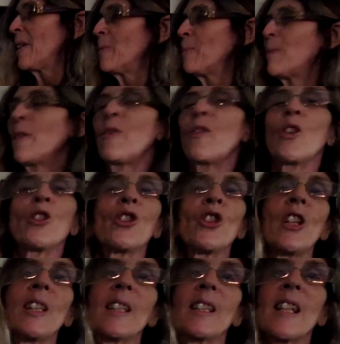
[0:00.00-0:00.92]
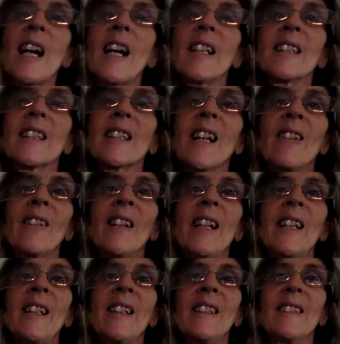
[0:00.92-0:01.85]
before she starts
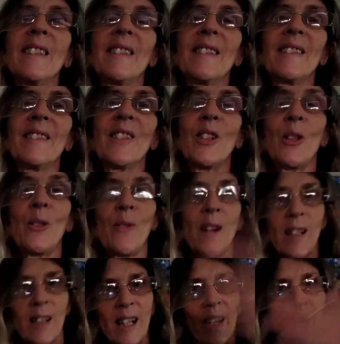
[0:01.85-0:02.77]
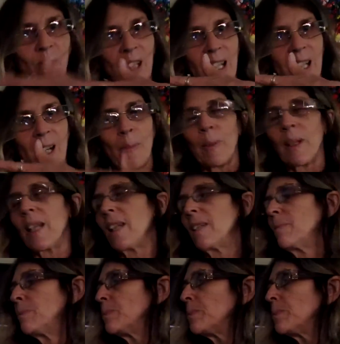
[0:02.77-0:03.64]
going too far and I have to get up again.